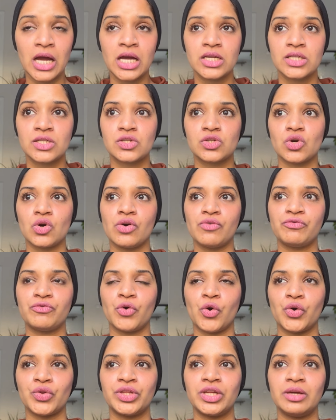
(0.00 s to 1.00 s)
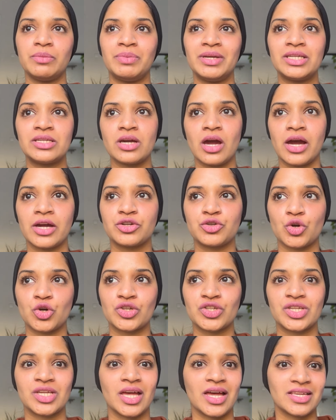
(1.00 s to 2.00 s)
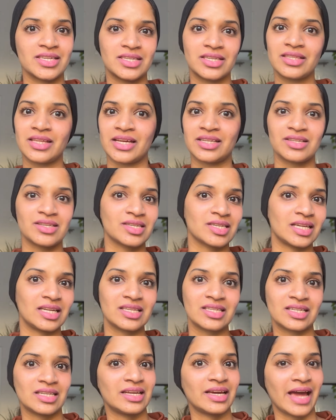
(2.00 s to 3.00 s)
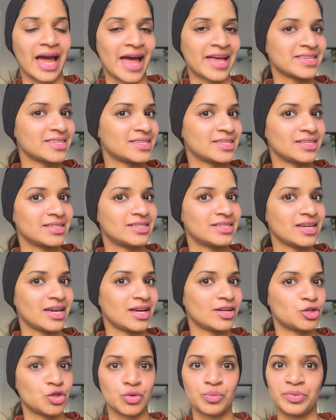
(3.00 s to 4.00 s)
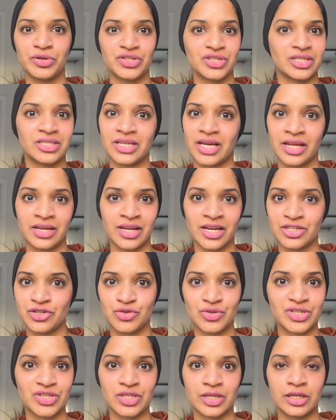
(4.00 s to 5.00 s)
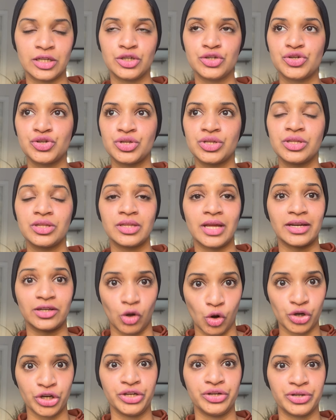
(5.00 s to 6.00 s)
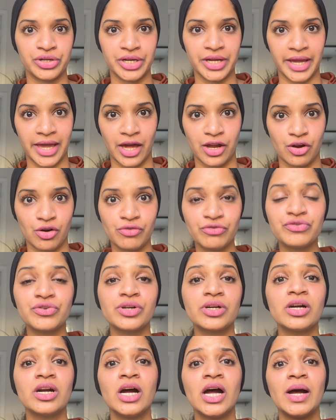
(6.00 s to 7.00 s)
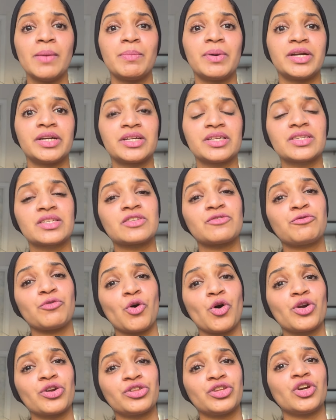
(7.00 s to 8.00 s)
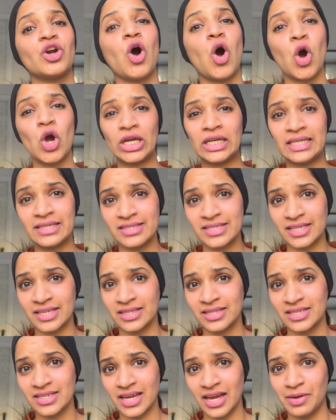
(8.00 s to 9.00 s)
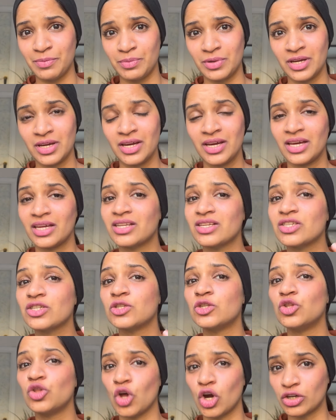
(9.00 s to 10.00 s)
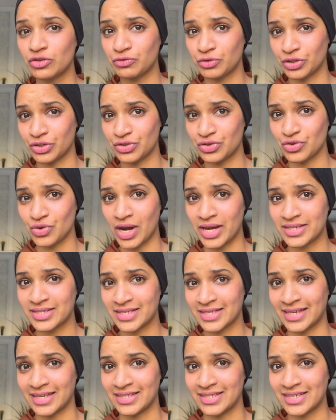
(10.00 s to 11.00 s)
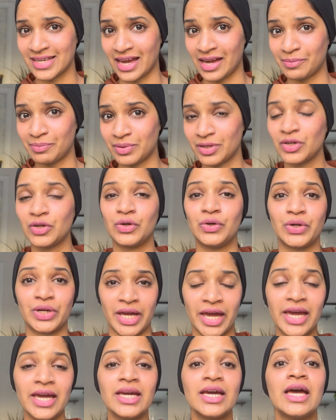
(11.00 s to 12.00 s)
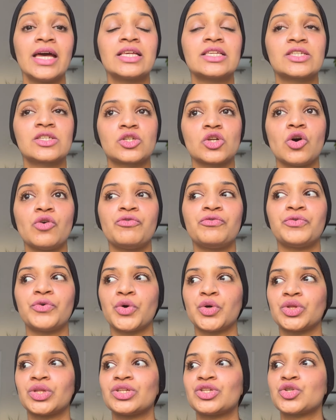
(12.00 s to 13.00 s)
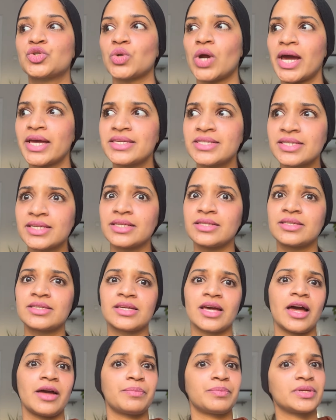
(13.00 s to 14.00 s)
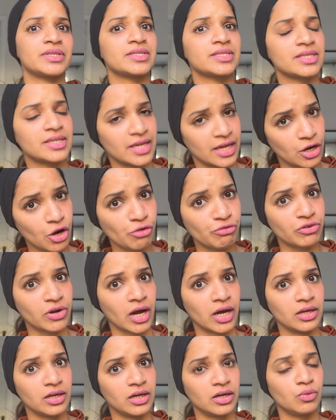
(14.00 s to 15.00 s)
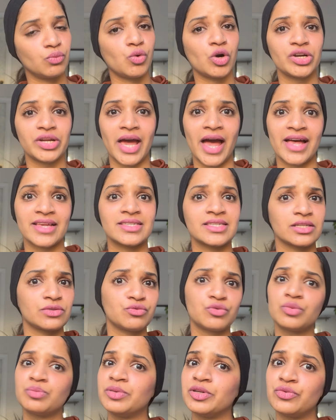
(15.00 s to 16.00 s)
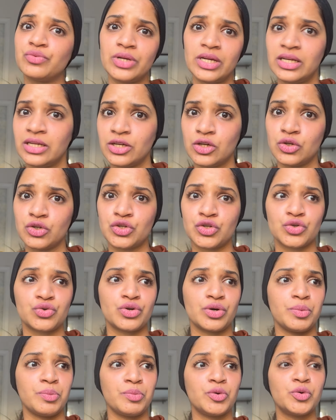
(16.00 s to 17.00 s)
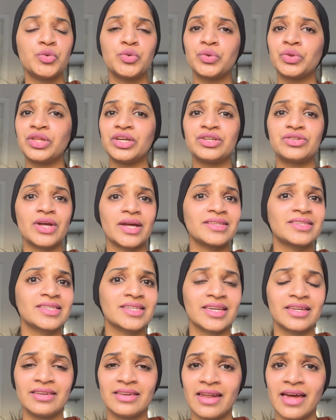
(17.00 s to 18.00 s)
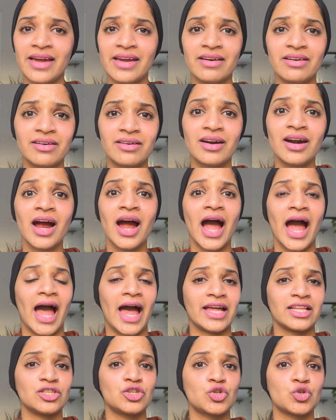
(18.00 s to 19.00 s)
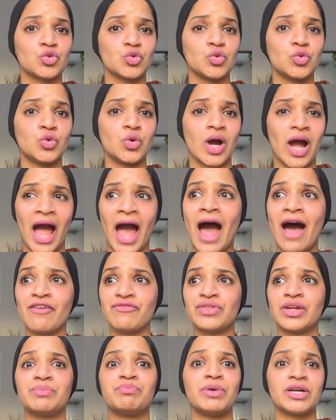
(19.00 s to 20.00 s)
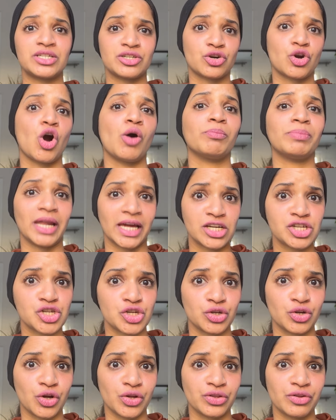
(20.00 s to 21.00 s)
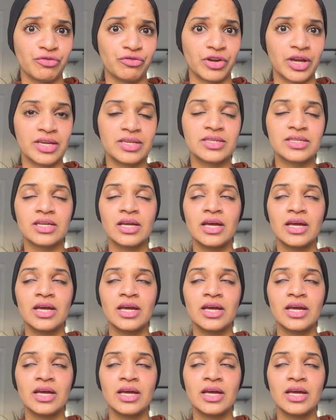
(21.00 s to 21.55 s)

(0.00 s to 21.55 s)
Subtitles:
so for the beta hydroxy acid, that is salicylic acid 2% anhydrous solution that Ordinary can offer, but it is for the oily skin type. It is not for the dry skin type. Okay, so for the dry skin type and skin of color, what acid would be really good to remove the dead skin layer and to have that better complexion on the face